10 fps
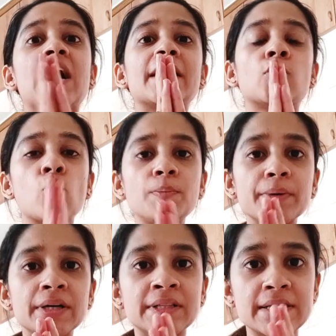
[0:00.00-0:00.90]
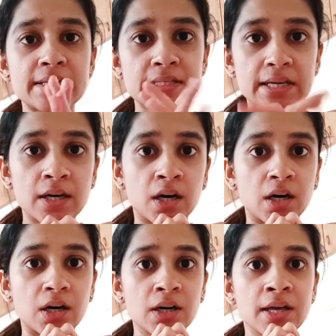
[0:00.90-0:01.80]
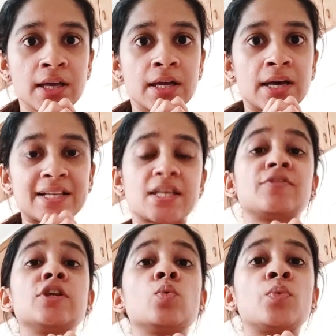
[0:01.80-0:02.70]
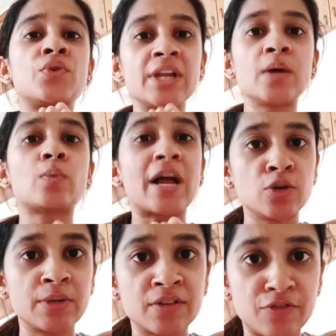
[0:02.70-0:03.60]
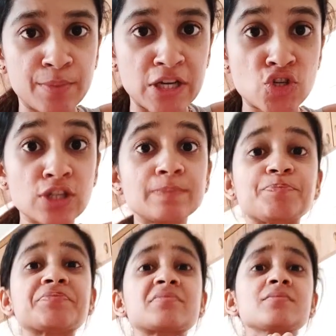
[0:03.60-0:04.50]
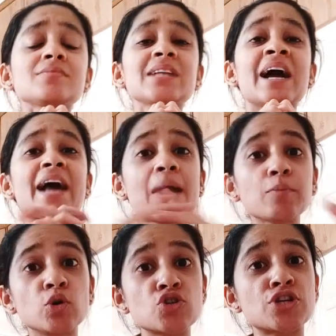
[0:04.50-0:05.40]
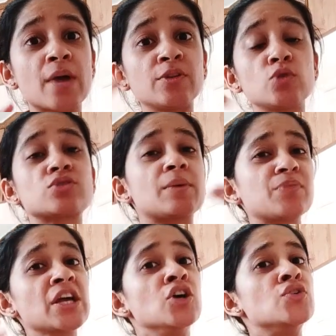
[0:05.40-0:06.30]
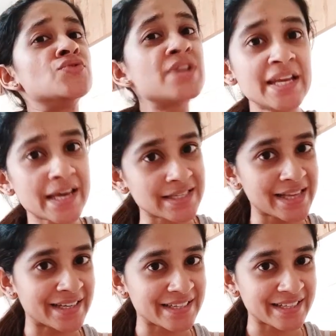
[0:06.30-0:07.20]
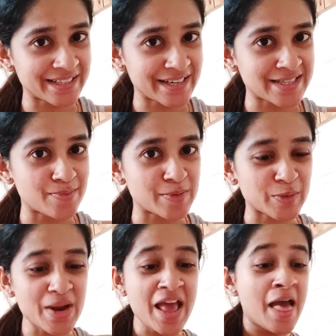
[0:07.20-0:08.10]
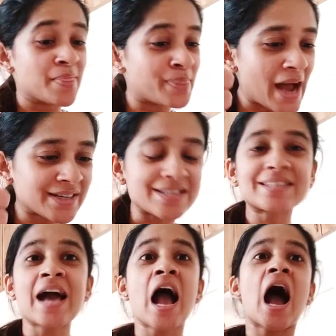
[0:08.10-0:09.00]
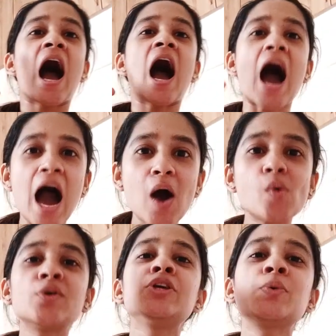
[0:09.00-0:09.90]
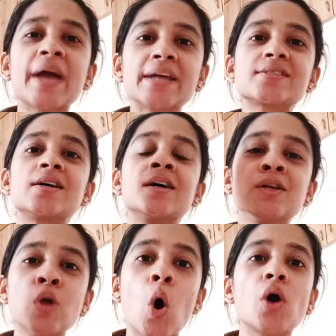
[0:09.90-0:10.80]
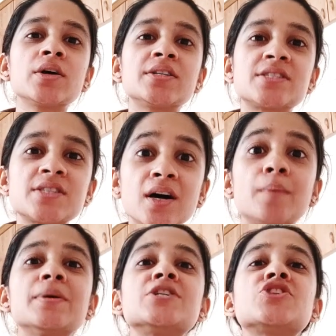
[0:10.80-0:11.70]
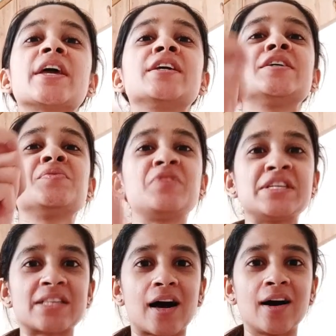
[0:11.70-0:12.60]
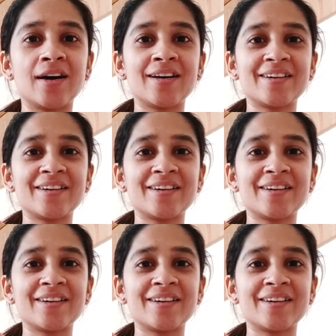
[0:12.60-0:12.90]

I hope this has given you really valuable information. And I'm going to share with you something really exciting in the next episode. That is, how do you get a long-term Schengen visa,